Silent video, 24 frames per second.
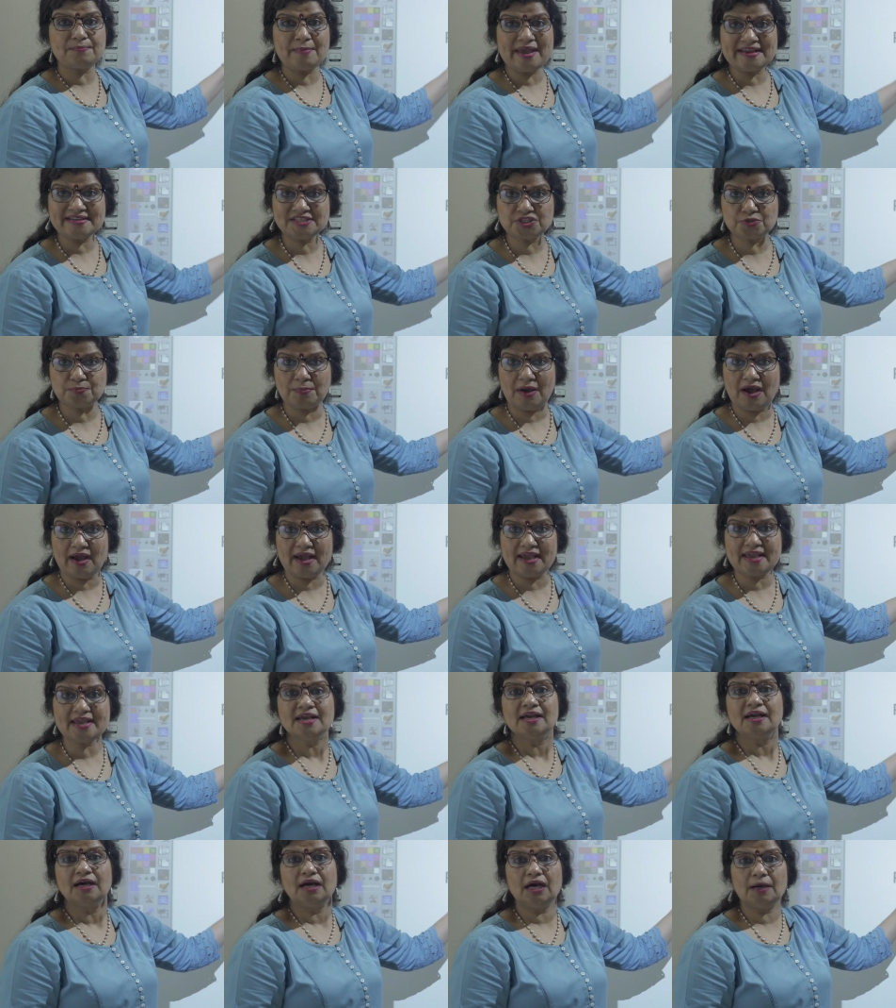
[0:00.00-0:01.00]
meant
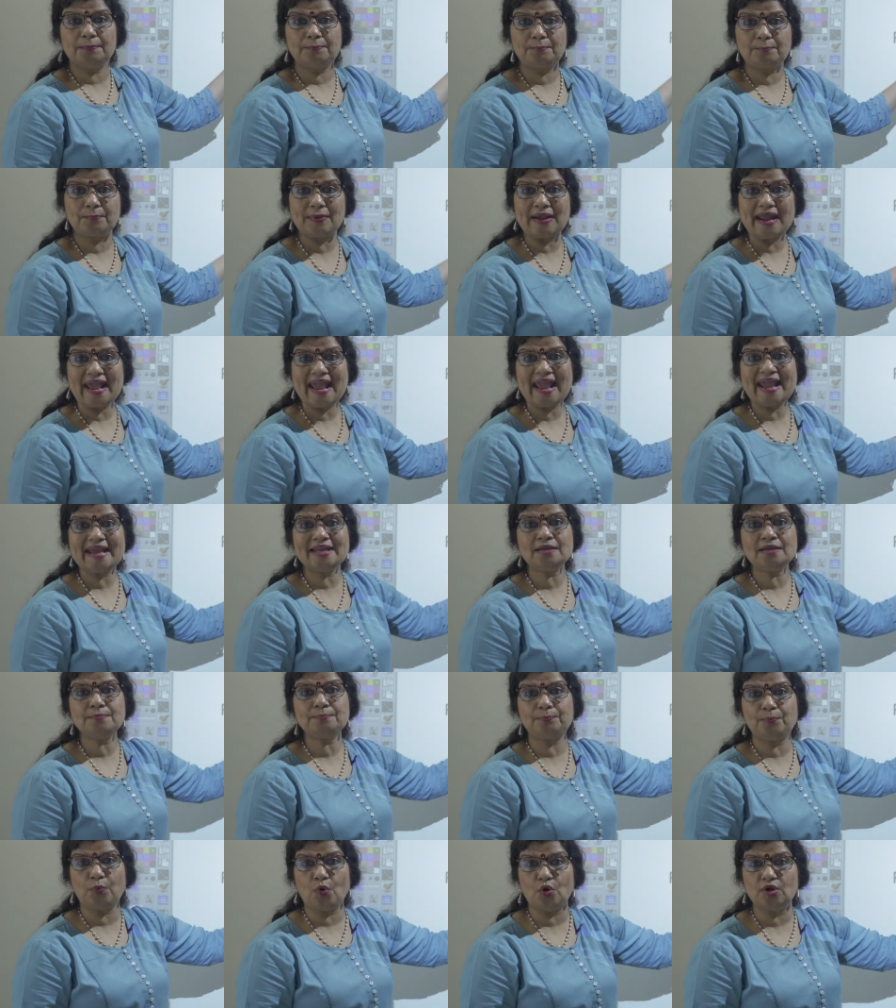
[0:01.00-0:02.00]
by a
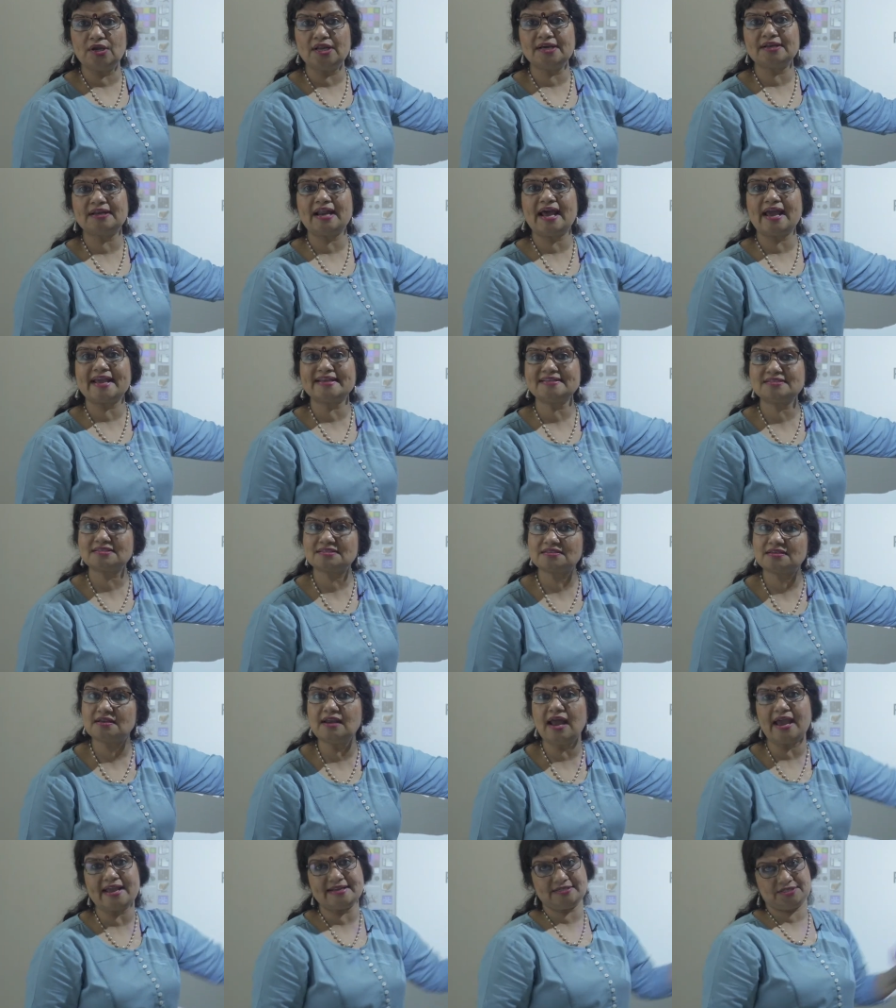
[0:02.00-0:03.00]
plane polarized
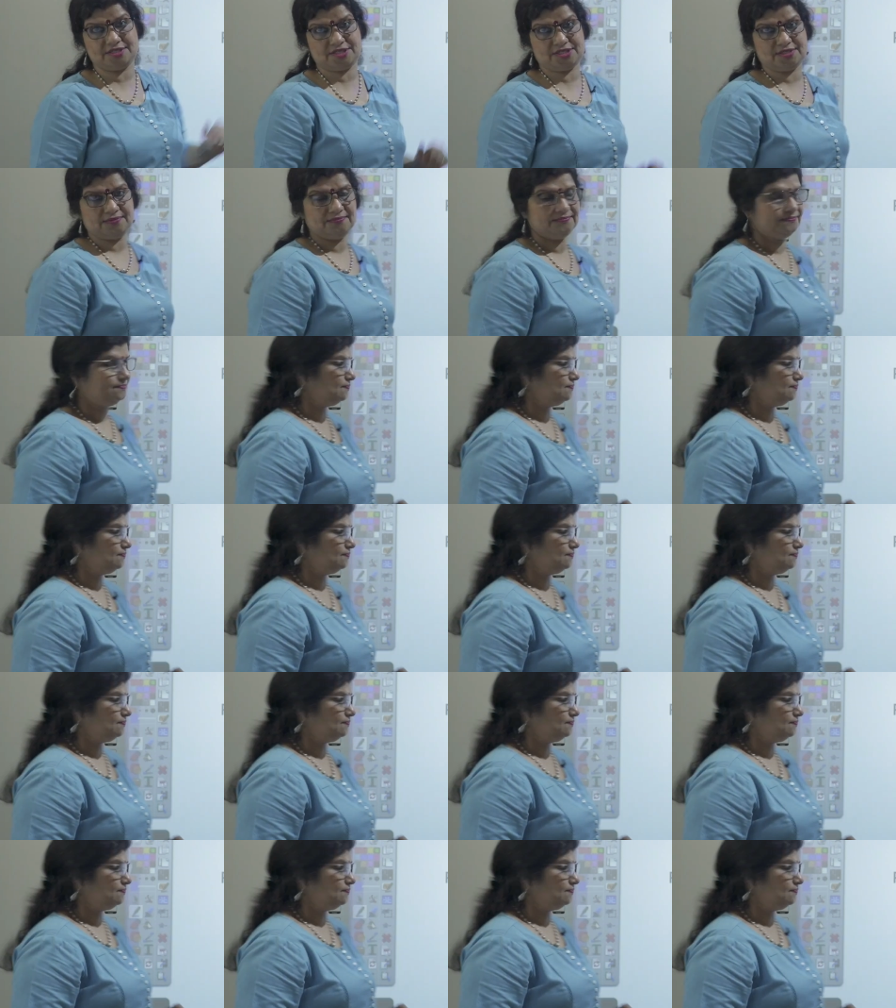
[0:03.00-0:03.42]
light.